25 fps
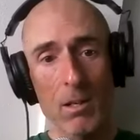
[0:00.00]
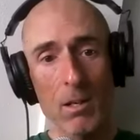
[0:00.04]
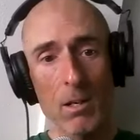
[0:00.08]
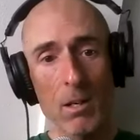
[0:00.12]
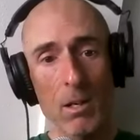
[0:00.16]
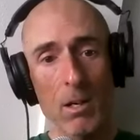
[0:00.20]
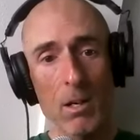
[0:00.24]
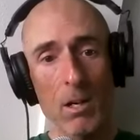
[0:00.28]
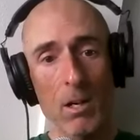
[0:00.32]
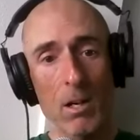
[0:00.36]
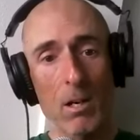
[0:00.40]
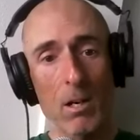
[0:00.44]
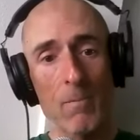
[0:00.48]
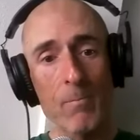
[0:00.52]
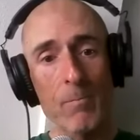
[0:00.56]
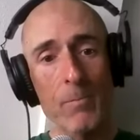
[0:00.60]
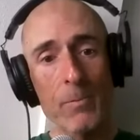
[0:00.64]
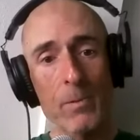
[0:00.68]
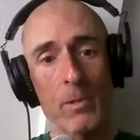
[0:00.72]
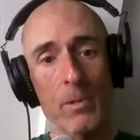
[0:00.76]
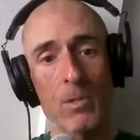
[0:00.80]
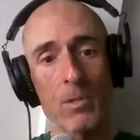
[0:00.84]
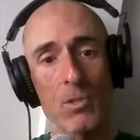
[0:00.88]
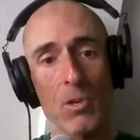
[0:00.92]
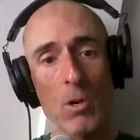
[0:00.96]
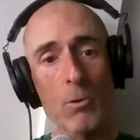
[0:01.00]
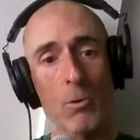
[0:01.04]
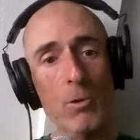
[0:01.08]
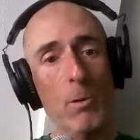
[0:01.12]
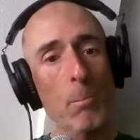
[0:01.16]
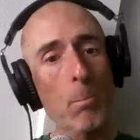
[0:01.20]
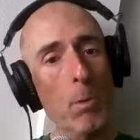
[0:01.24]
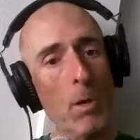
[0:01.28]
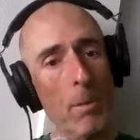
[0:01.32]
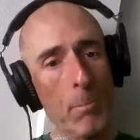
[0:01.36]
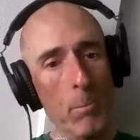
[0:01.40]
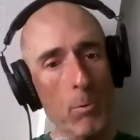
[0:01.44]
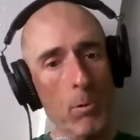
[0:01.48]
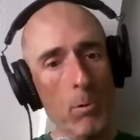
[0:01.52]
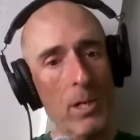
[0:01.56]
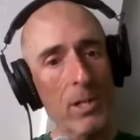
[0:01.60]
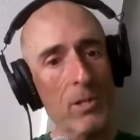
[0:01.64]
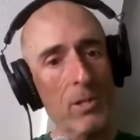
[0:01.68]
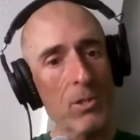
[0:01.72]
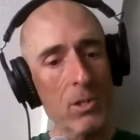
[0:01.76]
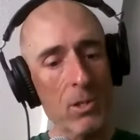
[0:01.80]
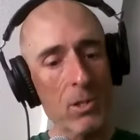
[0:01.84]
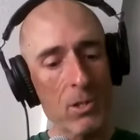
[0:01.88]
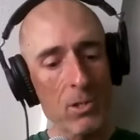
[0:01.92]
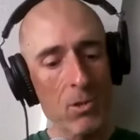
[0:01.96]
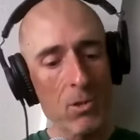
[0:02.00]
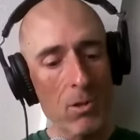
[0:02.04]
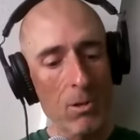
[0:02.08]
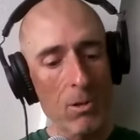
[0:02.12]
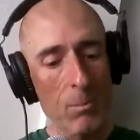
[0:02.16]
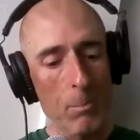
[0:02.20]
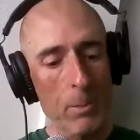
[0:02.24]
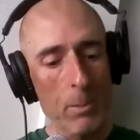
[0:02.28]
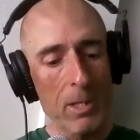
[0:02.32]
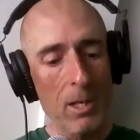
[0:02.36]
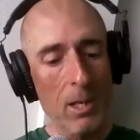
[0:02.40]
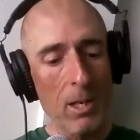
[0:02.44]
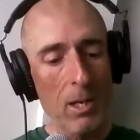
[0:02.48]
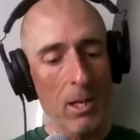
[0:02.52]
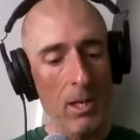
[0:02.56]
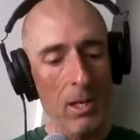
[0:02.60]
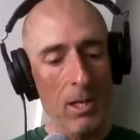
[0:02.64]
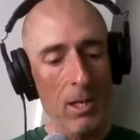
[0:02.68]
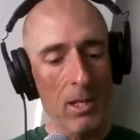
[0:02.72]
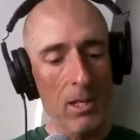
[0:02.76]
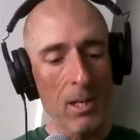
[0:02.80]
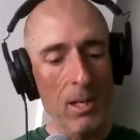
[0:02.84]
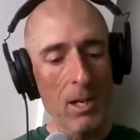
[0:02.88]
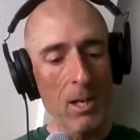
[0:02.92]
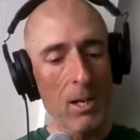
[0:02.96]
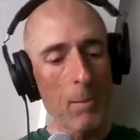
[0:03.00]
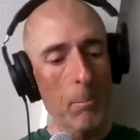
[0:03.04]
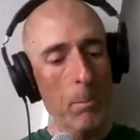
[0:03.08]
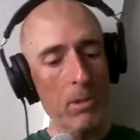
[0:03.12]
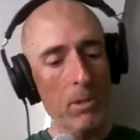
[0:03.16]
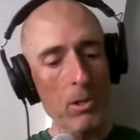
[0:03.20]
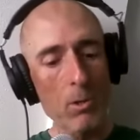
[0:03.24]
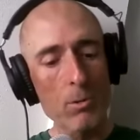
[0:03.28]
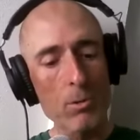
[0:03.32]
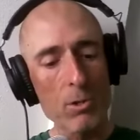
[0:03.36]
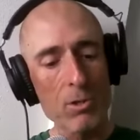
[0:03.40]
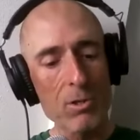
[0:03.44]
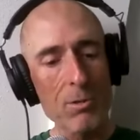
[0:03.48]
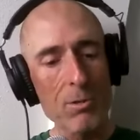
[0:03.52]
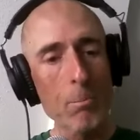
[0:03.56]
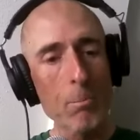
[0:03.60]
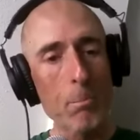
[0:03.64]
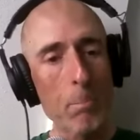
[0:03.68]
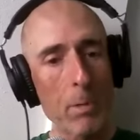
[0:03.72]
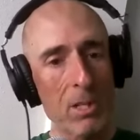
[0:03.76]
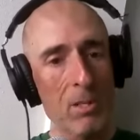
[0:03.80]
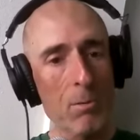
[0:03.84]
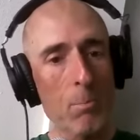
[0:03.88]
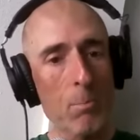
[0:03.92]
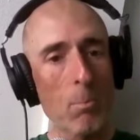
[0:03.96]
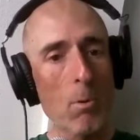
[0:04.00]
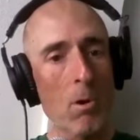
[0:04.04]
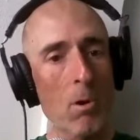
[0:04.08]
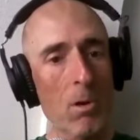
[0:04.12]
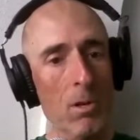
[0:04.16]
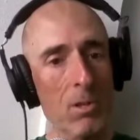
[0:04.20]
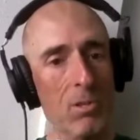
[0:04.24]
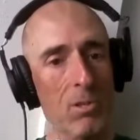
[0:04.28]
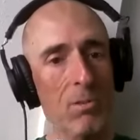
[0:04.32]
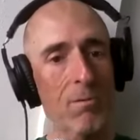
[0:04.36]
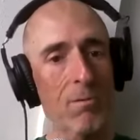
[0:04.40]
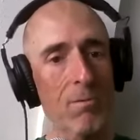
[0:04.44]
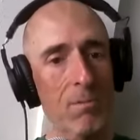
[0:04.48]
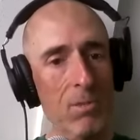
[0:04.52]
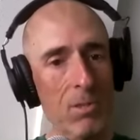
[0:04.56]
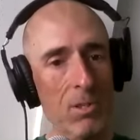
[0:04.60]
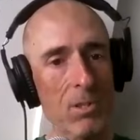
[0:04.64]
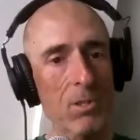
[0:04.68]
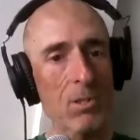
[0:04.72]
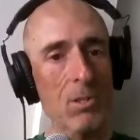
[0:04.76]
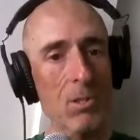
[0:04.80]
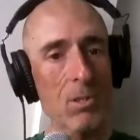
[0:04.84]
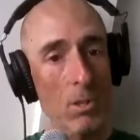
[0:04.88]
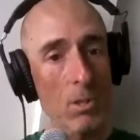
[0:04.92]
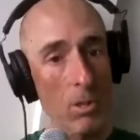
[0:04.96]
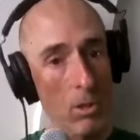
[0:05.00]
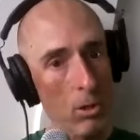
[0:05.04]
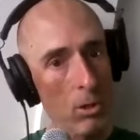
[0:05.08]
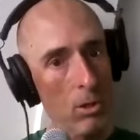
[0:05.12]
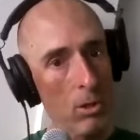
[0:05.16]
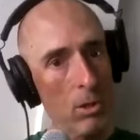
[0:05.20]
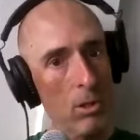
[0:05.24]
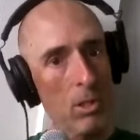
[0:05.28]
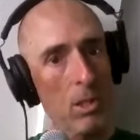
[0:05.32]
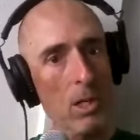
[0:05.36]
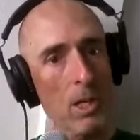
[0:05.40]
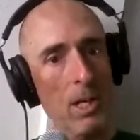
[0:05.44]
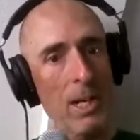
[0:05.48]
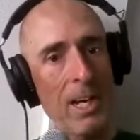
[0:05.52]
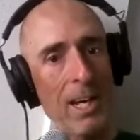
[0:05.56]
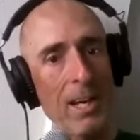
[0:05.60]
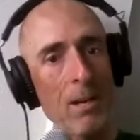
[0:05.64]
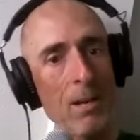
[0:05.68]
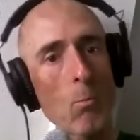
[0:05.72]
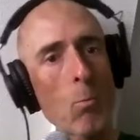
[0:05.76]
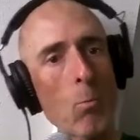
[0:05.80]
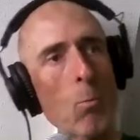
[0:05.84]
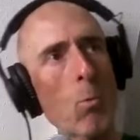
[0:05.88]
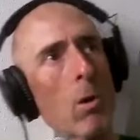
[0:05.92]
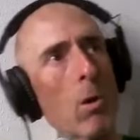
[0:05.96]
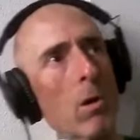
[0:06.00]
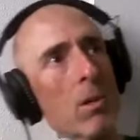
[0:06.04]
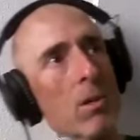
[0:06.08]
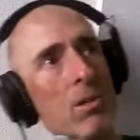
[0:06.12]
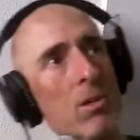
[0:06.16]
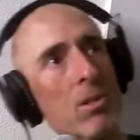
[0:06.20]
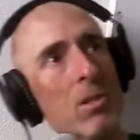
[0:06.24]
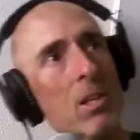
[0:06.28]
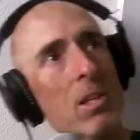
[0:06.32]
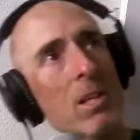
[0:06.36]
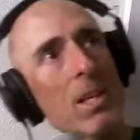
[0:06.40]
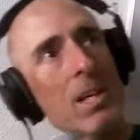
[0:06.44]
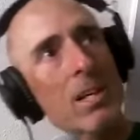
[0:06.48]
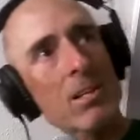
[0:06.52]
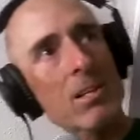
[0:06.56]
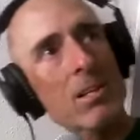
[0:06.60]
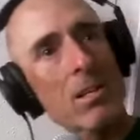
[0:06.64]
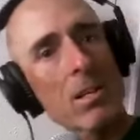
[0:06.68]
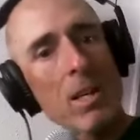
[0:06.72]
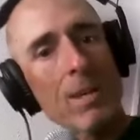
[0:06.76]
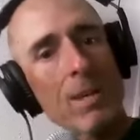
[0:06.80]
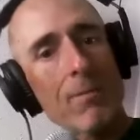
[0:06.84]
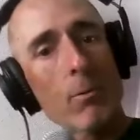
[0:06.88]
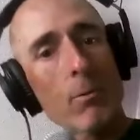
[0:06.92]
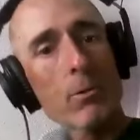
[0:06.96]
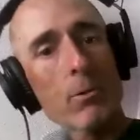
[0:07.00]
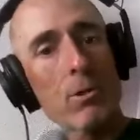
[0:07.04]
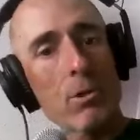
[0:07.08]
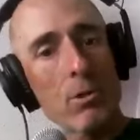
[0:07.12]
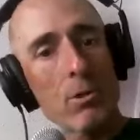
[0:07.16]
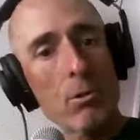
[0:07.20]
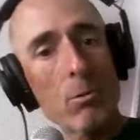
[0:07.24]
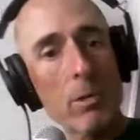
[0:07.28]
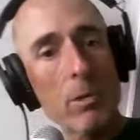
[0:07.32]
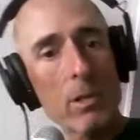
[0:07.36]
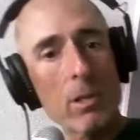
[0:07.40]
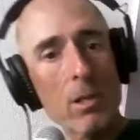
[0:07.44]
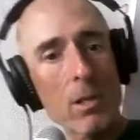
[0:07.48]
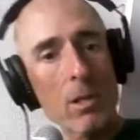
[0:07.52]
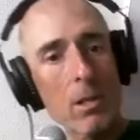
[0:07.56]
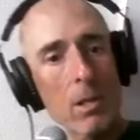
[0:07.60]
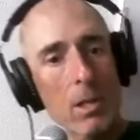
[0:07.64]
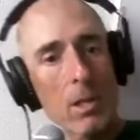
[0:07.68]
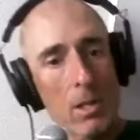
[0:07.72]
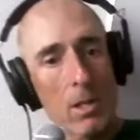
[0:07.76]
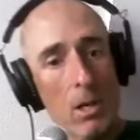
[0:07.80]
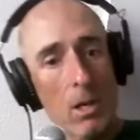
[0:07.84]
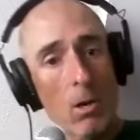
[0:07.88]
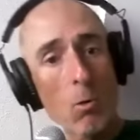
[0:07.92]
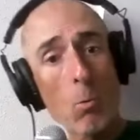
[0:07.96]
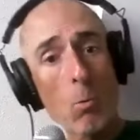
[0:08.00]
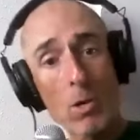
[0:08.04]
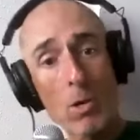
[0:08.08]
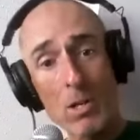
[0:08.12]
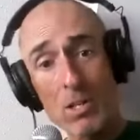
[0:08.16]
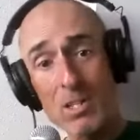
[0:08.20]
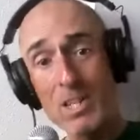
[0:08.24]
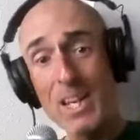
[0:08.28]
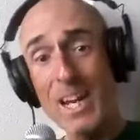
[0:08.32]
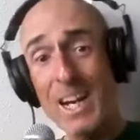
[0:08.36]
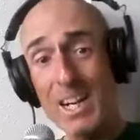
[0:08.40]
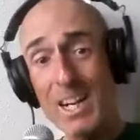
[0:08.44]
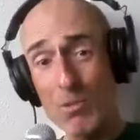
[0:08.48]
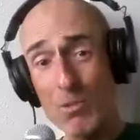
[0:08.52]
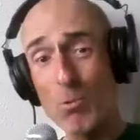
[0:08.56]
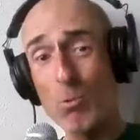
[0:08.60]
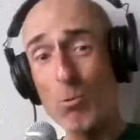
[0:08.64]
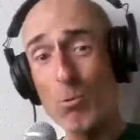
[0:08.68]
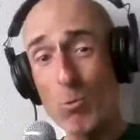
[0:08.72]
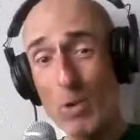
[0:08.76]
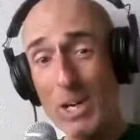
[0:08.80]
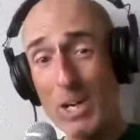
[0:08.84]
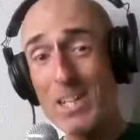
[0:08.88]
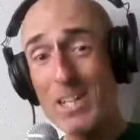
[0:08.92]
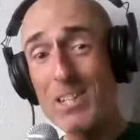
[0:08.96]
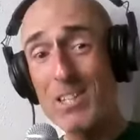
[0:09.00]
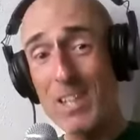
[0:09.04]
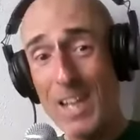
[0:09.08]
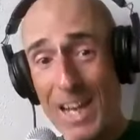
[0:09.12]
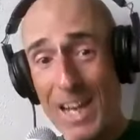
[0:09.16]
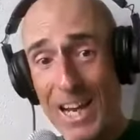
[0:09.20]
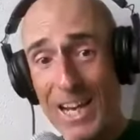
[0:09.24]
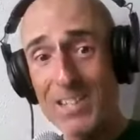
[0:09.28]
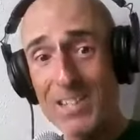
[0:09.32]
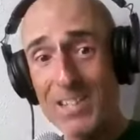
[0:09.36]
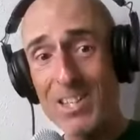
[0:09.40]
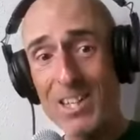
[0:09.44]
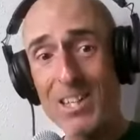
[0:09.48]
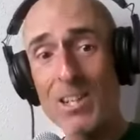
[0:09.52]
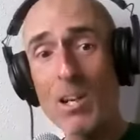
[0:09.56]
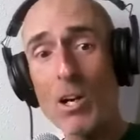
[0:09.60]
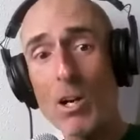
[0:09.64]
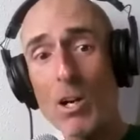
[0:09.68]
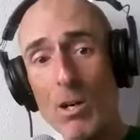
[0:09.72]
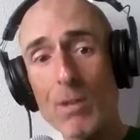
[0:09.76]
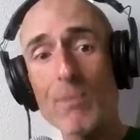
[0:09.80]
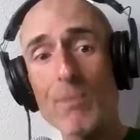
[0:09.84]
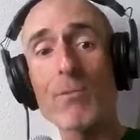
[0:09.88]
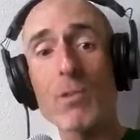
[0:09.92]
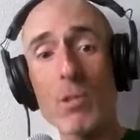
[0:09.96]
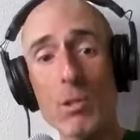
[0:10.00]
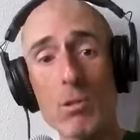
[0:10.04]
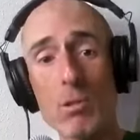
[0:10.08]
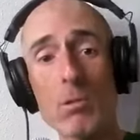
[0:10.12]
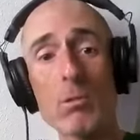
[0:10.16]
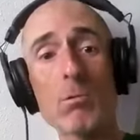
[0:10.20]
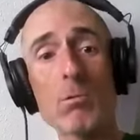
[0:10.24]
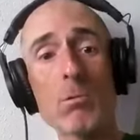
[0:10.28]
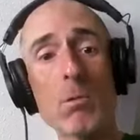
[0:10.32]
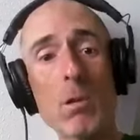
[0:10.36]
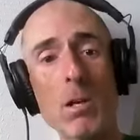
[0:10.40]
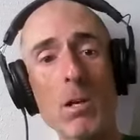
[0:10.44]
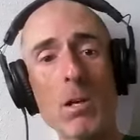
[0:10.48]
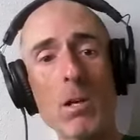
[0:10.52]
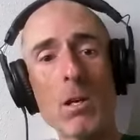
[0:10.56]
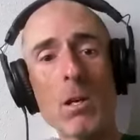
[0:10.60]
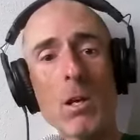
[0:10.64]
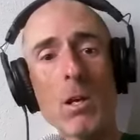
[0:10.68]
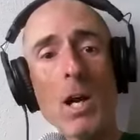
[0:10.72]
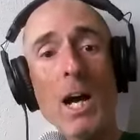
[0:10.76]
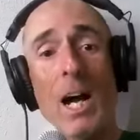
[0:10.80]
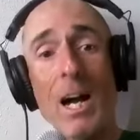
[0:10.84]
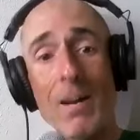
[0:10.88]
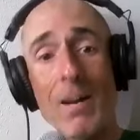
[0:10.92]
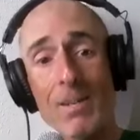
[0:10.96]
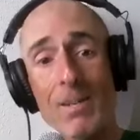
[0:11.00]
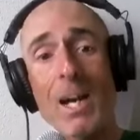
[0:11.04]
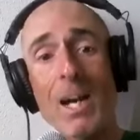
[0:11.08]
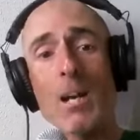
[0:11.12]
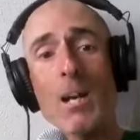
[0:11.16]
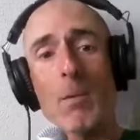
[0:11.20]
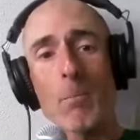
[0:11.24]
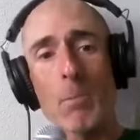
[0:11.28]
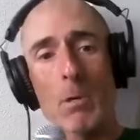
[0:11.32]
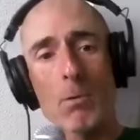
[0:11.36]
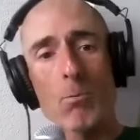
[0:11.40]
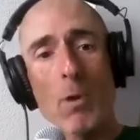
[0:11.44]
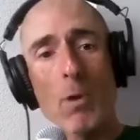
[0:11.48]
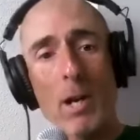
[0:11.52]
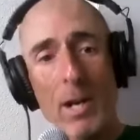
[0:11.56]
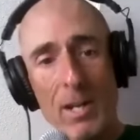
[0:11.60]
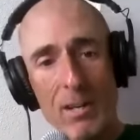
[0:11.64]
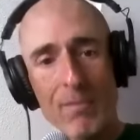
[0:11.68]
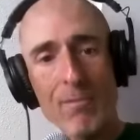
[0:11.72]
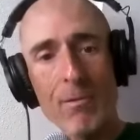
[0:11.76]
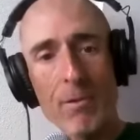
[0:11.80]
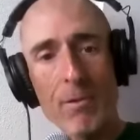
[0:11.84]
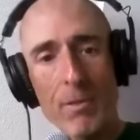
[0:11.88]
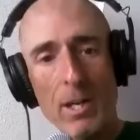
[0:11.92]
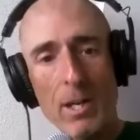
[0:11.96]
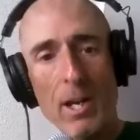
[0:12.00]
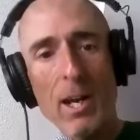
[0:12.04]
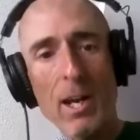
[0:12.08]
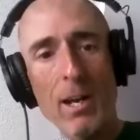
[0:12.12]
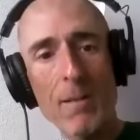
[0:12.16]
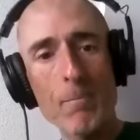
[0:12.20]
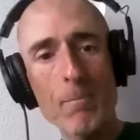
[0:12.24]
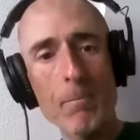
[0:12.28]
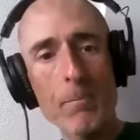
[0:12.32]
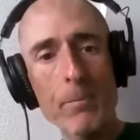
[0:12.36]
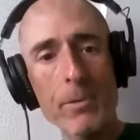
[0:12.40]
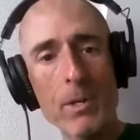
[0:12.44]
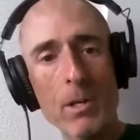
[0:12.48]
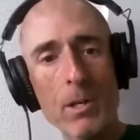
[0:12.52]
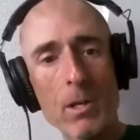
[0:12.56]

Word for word: Uh, so your preparation is going to be key, but those are some benchmarks to, to look at what is the next level doing? You know, what is the actual race asking of you? I've got to be ready for that. Mm-hmm.